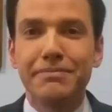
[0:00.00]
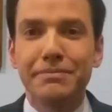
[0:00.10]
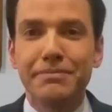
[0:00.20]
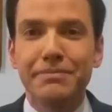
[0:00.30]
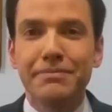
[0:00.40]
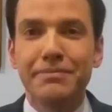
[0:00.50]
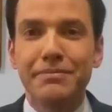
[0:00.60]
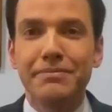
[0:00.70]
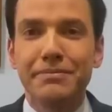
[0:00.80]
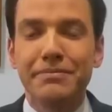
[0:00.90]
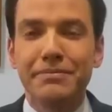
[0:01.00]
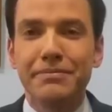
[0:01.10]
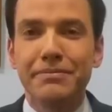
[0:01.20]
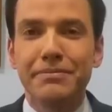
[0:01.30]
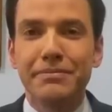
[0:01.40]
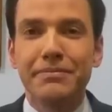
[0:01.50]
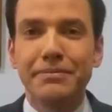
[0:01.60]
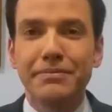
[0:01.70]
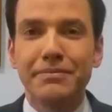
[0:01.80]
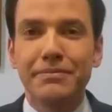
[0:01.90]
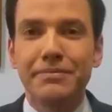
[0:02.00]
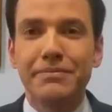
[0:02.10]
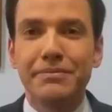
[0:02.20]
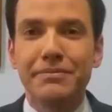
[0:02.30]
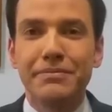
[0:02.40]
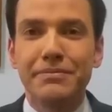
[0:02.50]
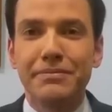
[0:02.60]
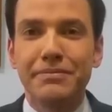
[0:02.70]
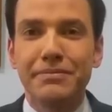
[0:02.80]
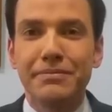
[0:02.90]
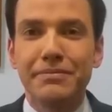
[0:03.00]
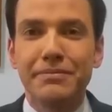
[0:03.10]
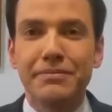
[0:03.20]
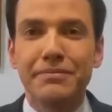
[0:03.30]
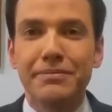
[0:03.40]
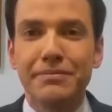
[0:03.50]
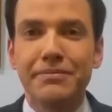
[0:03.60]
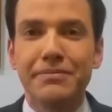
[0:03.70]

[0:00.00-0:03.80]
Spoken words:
[no speech]